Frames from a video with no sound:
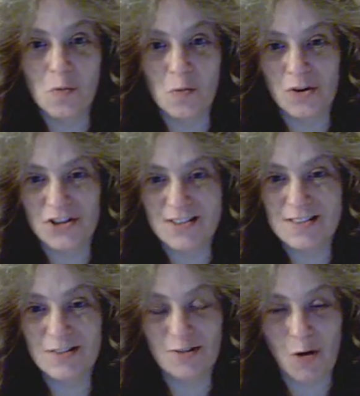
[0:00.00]
which
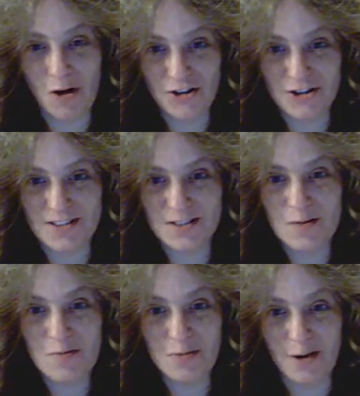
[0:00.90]
is the largest
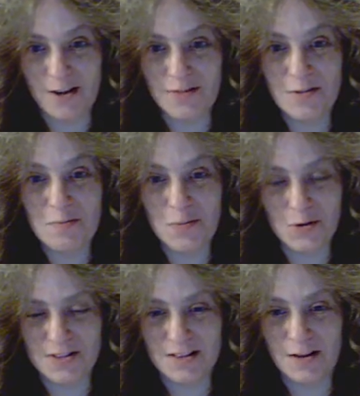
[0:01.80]
private
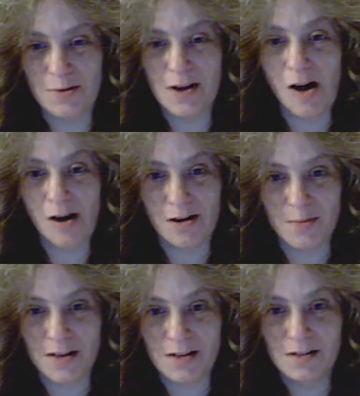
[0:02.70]
mercenary
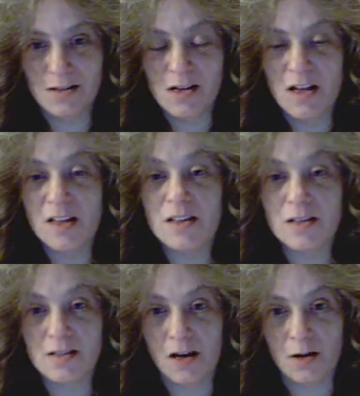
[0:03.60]
army in the
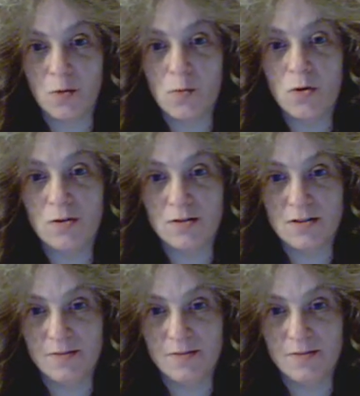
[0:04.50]
entire world.